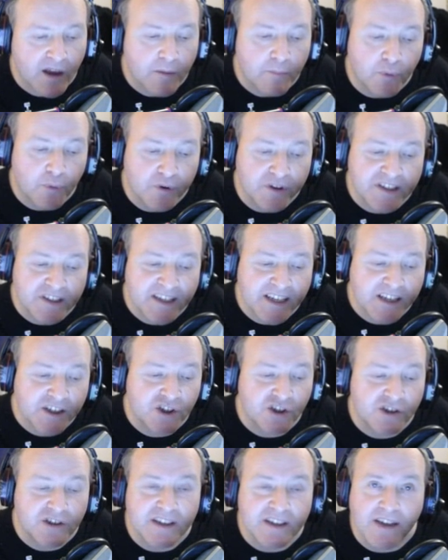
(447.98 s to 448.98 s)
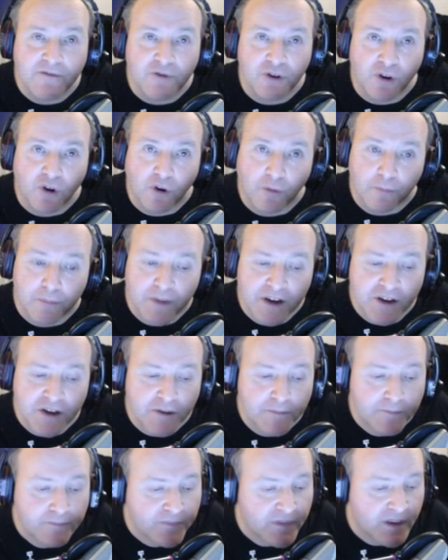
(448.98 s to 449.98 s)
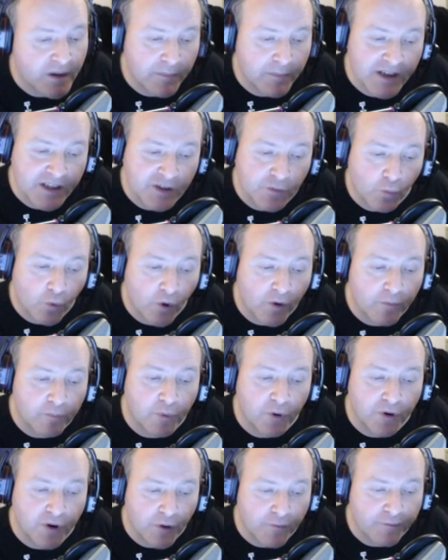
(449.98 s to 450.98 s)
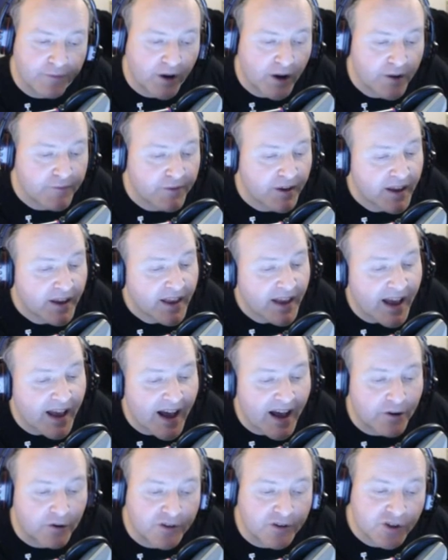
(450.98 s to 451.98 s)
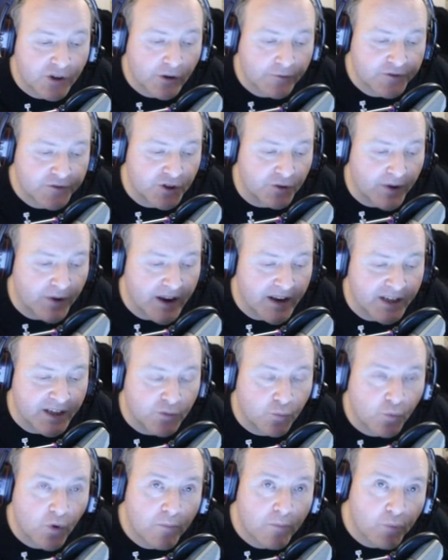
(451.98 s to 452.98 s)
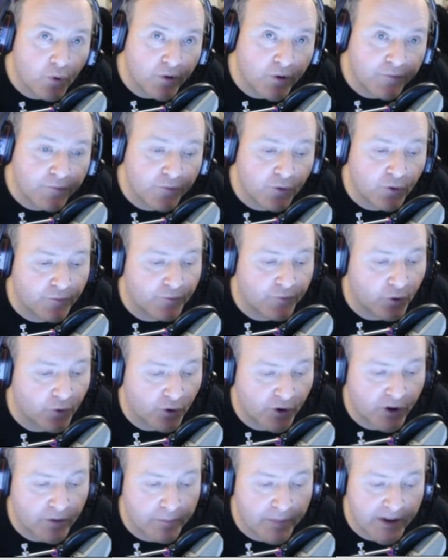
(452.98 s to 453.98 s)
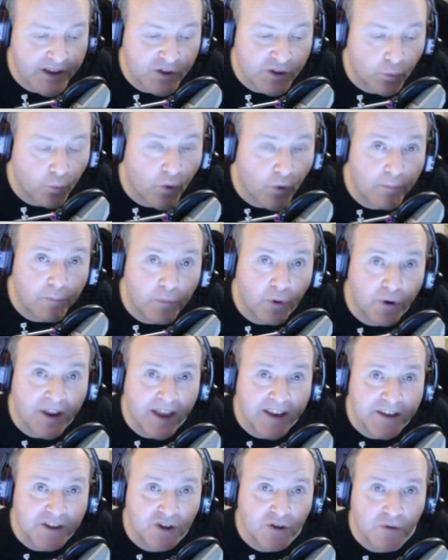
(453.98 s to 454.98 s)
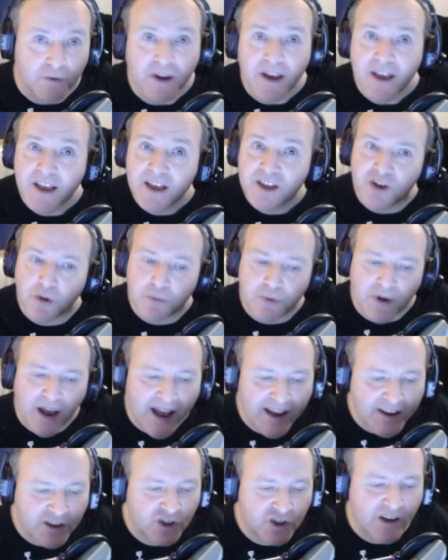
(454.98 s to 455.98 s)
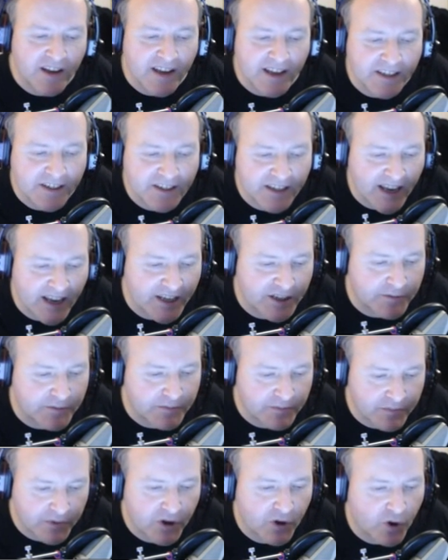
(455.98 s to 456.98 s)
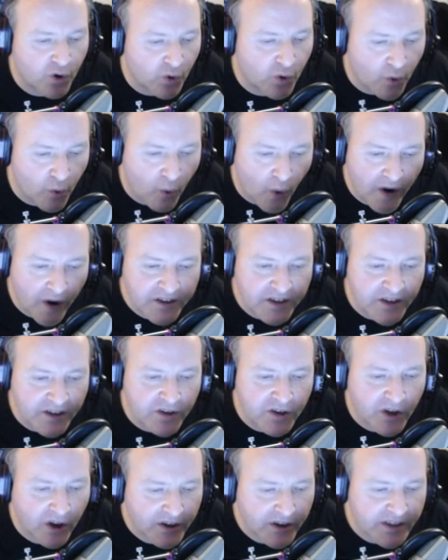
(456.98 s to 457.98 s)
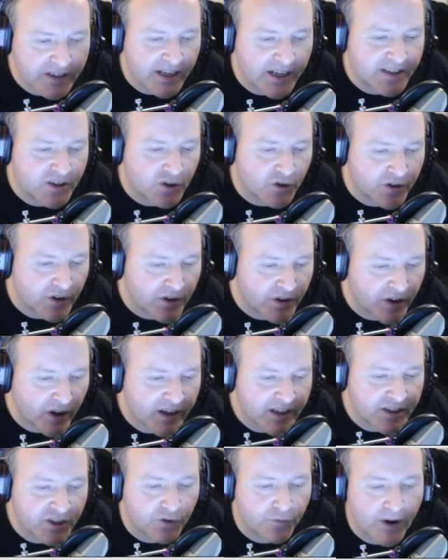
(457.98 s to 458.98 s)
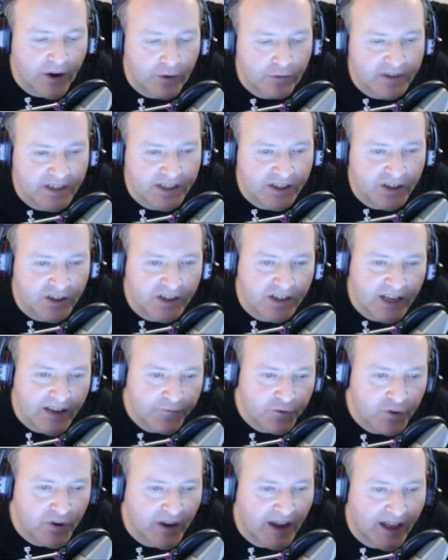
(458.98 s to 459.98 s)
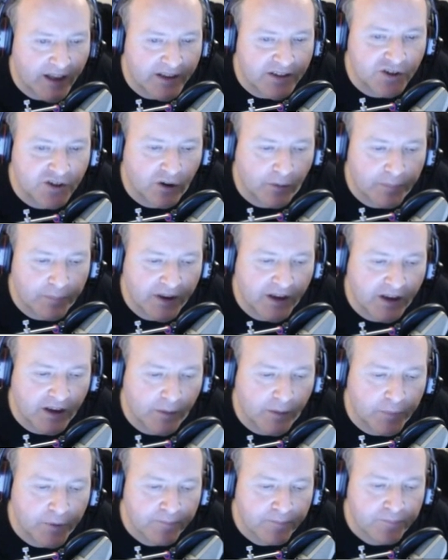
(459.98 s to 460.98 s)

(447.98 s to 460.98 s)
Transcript: 0.67 on medium compared to 1.05. And on soft terrain, it's 1.44 compared to 1.82. So actually, it's quite a nice. It's got nice terrain resistance if you can start picking up